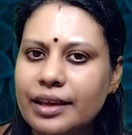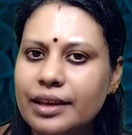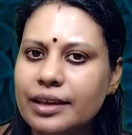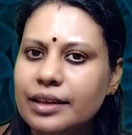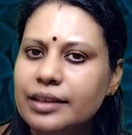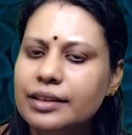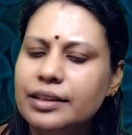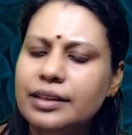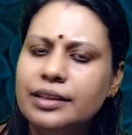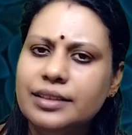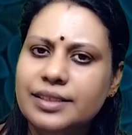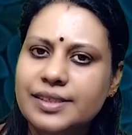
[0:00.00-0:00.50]

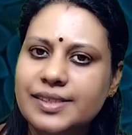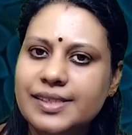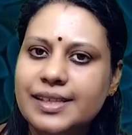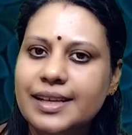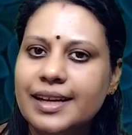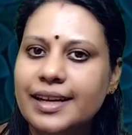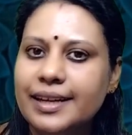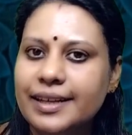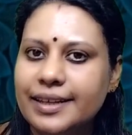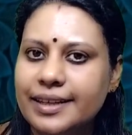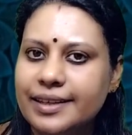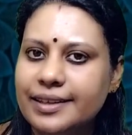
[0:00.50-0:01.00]
I think this
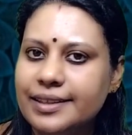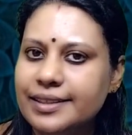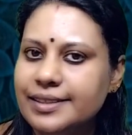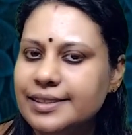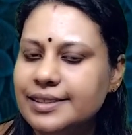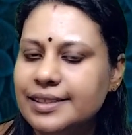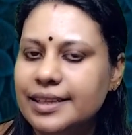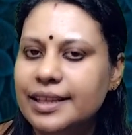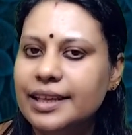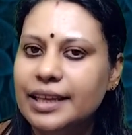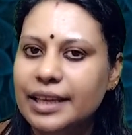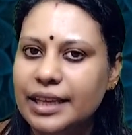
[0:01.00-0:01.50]
content
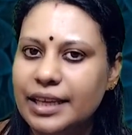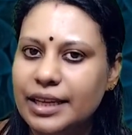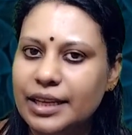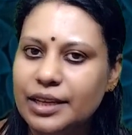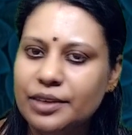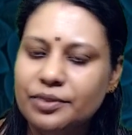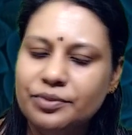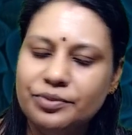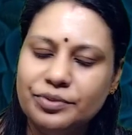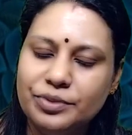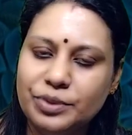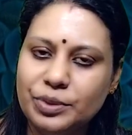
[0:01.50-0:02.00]
is
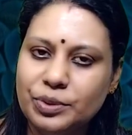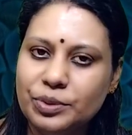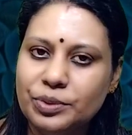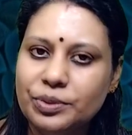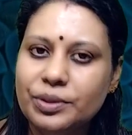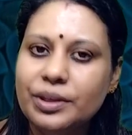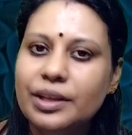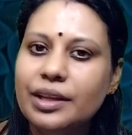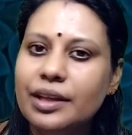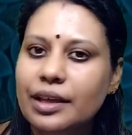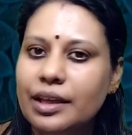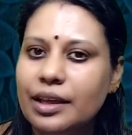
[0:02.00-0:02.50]
enough to
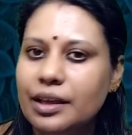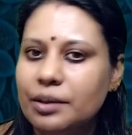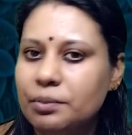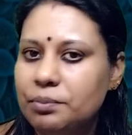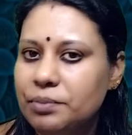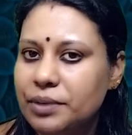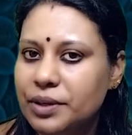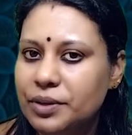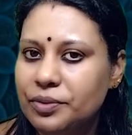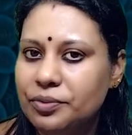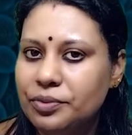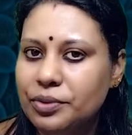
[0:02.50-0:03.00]

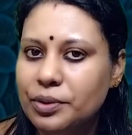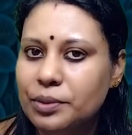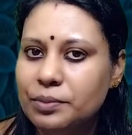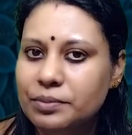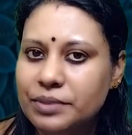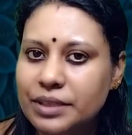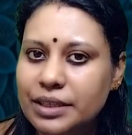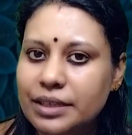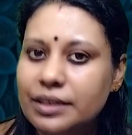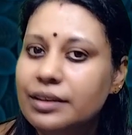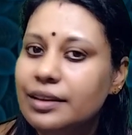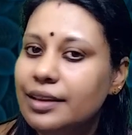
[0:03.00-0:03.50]

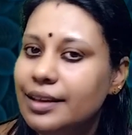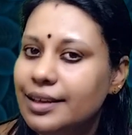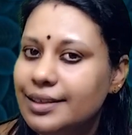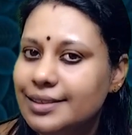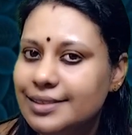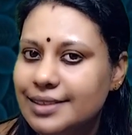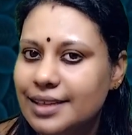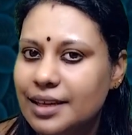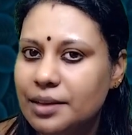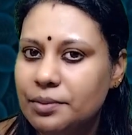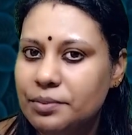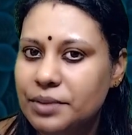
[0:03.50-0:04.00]
perform the
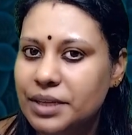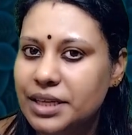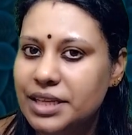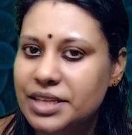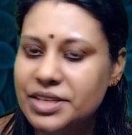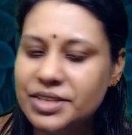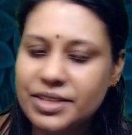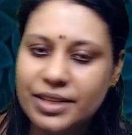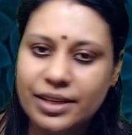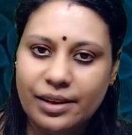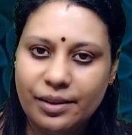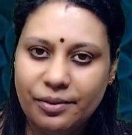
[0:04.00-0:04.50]

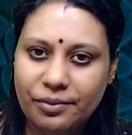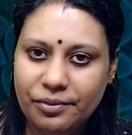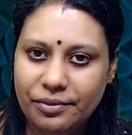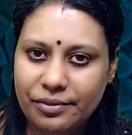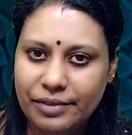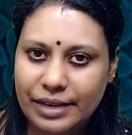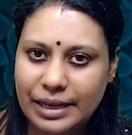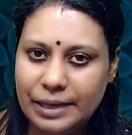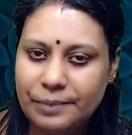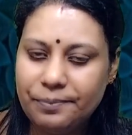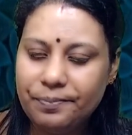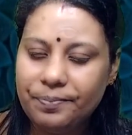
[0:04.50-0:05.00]
examination
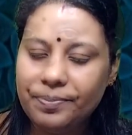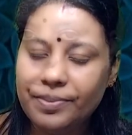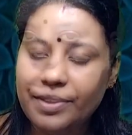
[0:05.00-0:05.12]
well.